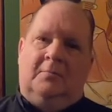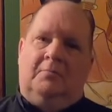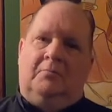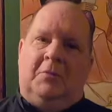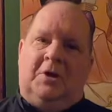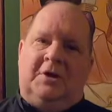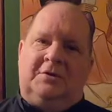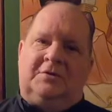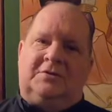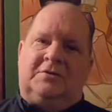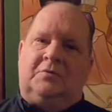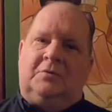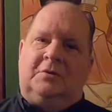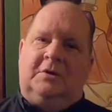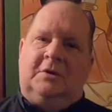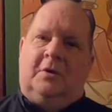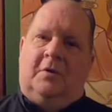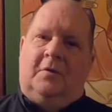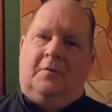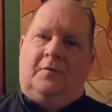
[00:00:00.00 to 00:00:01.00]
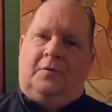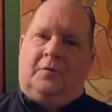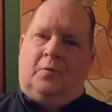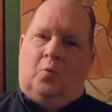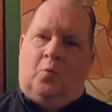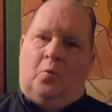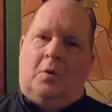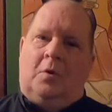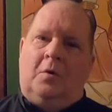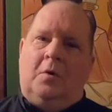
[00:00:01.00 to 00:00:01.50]
ministry of the
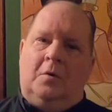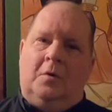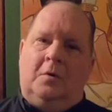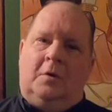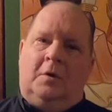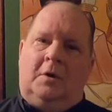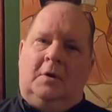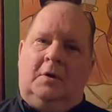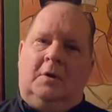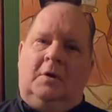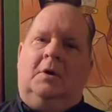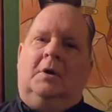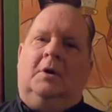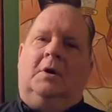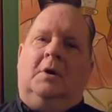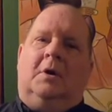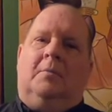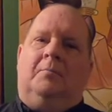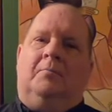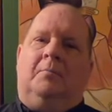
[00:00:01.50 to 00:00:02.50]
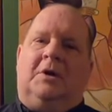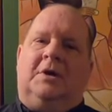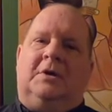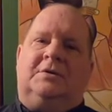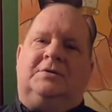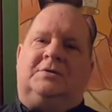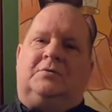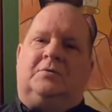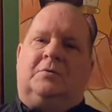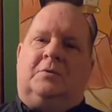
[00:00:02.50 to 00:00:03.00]
word,
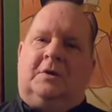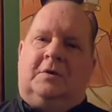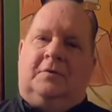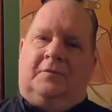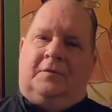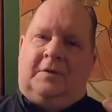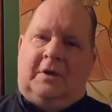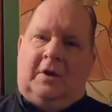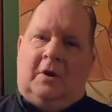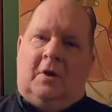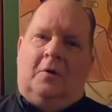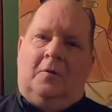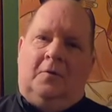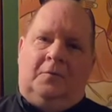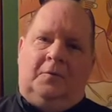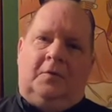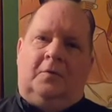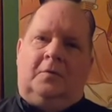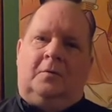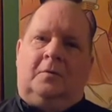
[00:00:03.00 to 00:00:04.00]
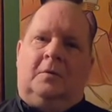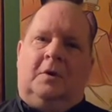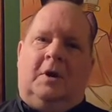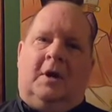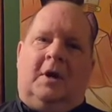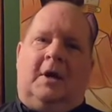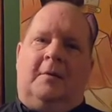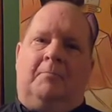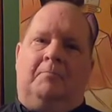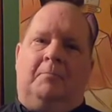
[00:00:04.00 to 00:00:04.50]
ministry of the altar,
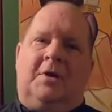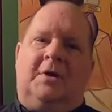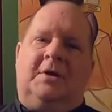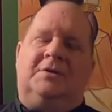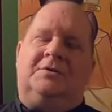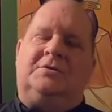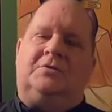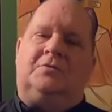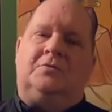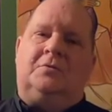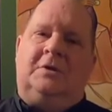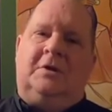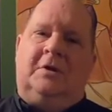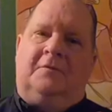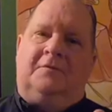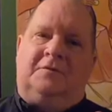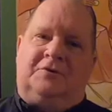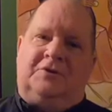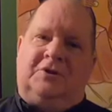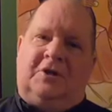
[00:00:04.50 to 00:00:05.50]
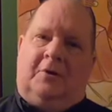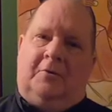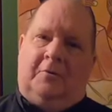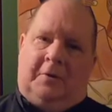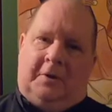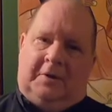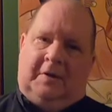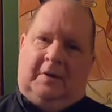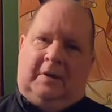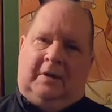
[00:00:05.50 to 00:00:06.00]
and ministry of
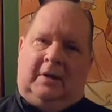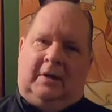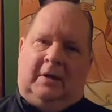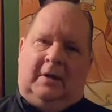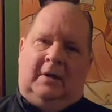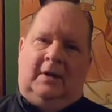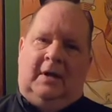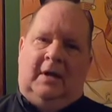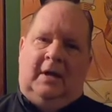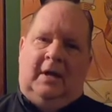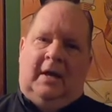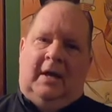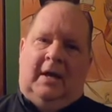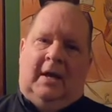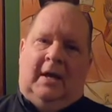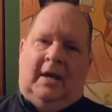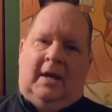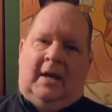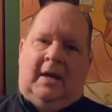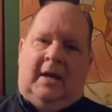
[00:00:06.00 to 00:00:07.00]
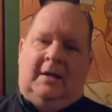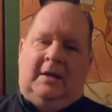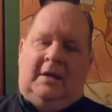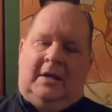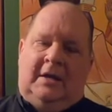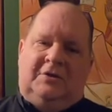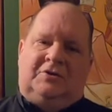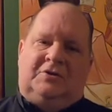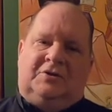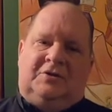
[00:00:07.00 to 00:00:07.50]
charity. And
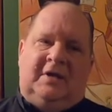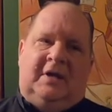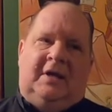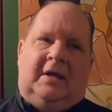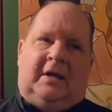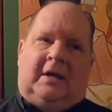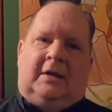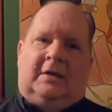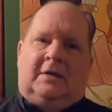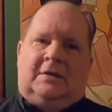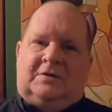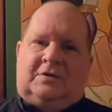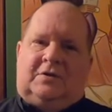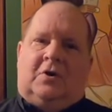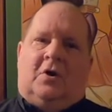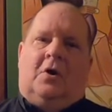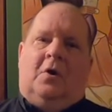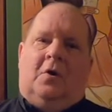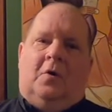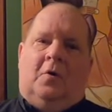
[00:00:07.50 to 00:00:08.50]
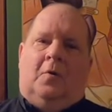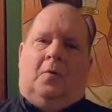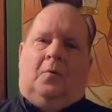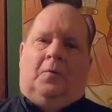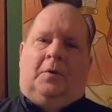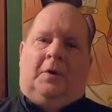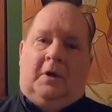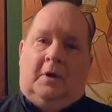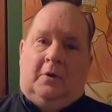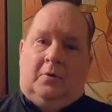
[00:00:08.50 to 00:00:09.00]
each deacon is
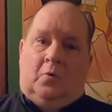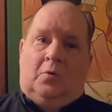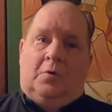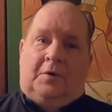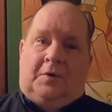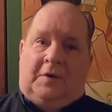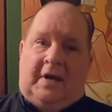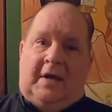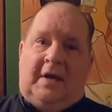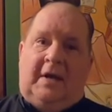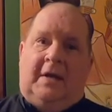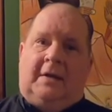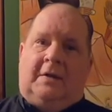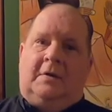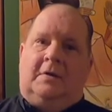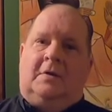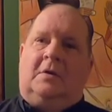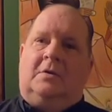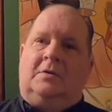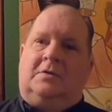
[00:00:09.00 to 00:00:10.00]
called and ordained